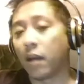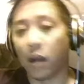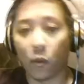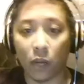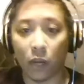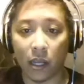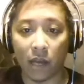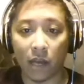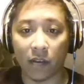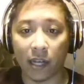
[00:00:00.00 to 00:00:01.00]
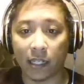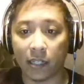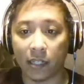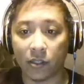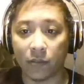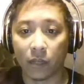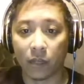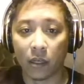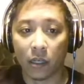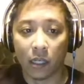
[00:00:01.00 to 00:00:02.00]
we have connected it to.
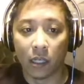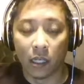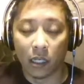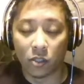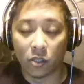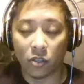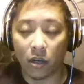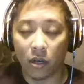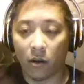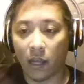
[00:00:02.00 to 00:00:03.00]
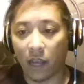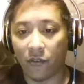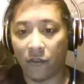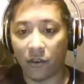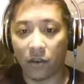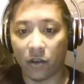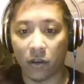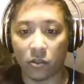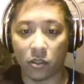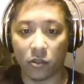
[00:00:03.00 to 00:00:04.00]
So if you go
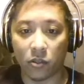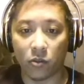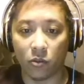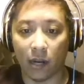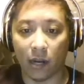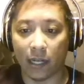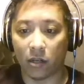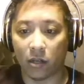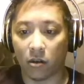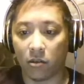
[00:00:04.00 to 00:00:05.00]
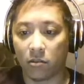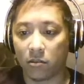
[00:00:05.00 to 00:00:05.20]
to Hiker,